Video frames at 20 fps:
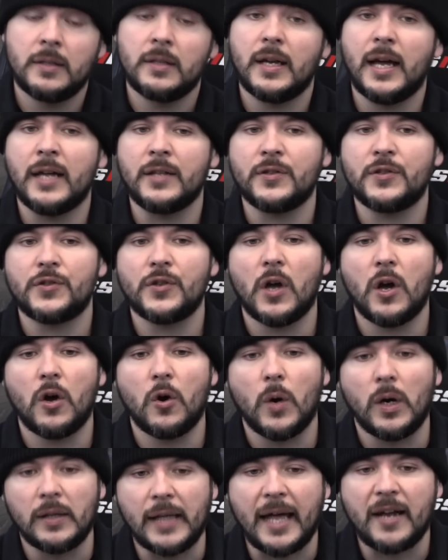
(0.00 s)
And
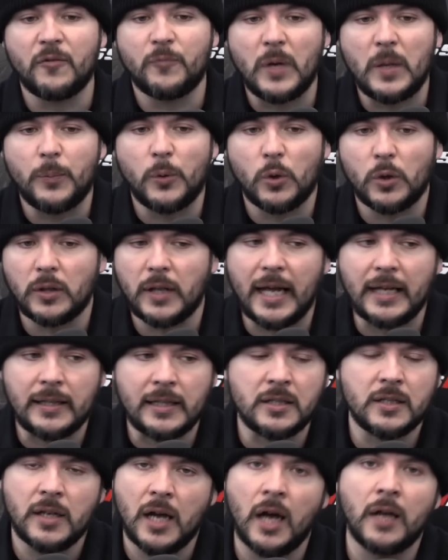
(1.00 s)
so a lot of people were like,
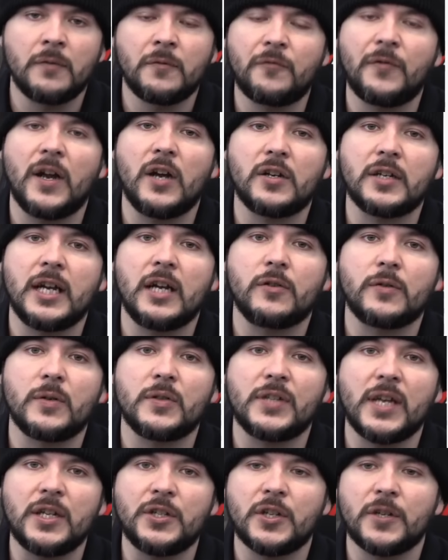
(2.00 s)
That's an unfair
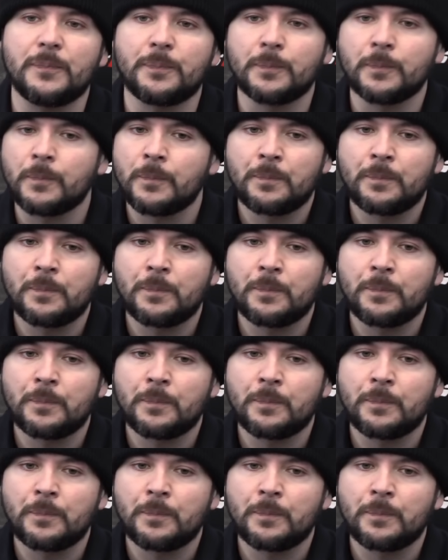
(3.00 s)
characterization.